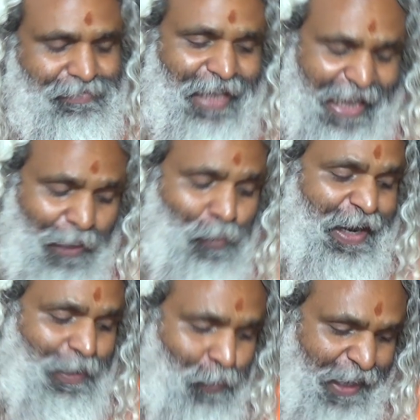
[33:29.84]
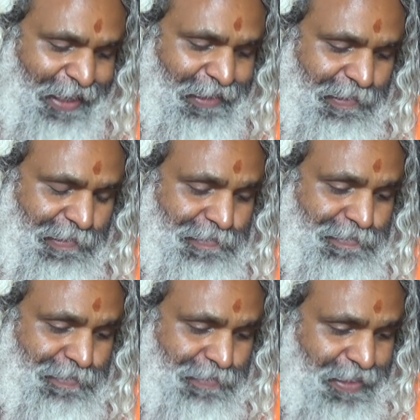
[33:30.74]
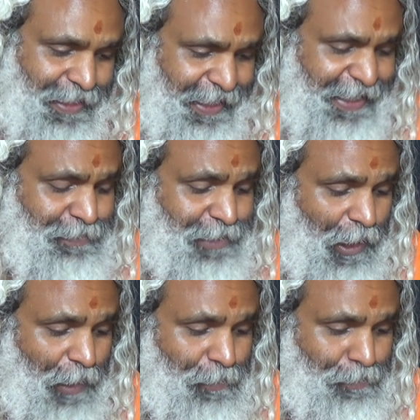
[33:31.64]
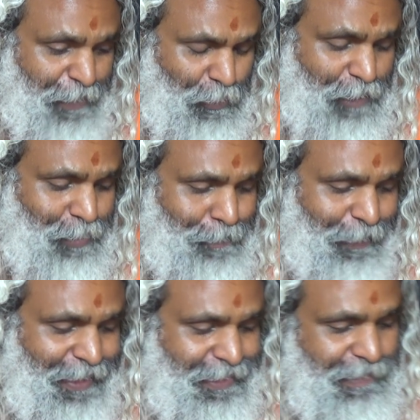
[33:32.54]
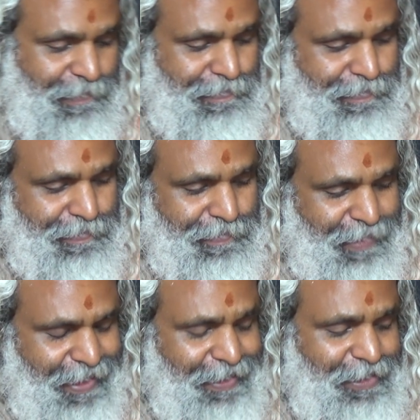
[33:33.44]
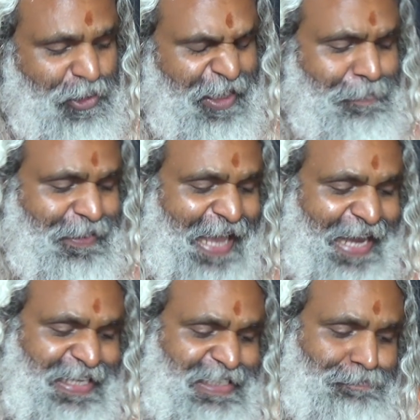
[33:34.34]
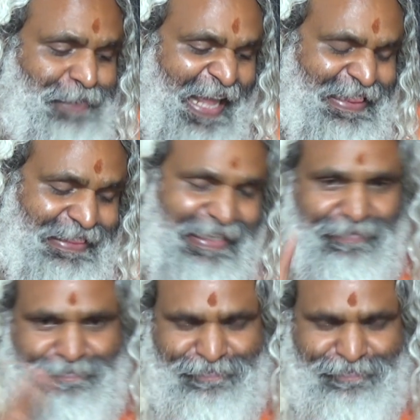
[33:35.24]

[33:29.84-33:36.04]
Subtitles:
How and why? He gives the beautiful point. So if there is a bhranti,